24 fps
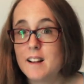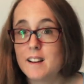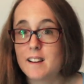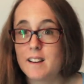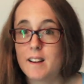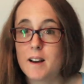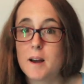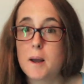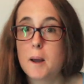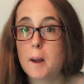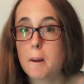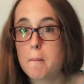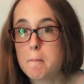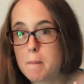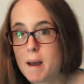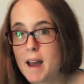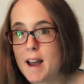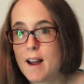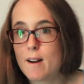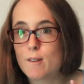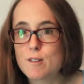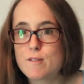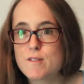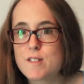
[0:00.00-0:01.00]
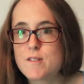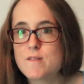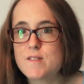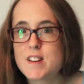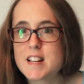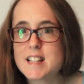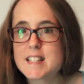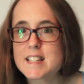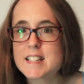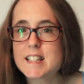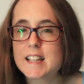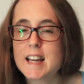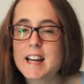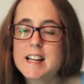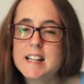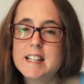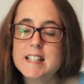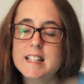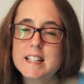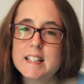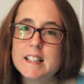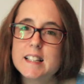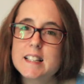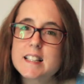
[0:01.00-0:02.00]
like pair of
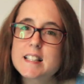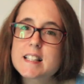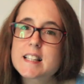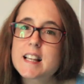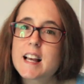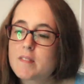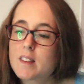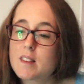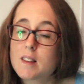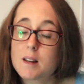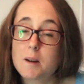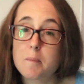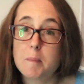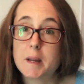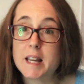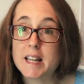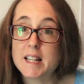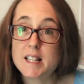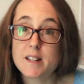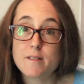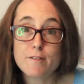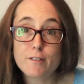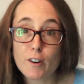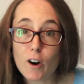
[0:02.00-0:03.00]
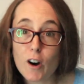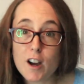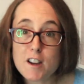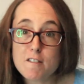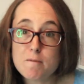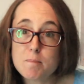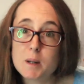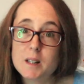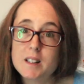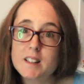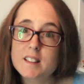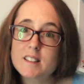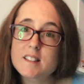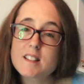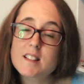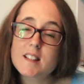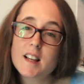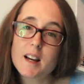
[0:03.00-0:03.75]
investigators that appeared in five books.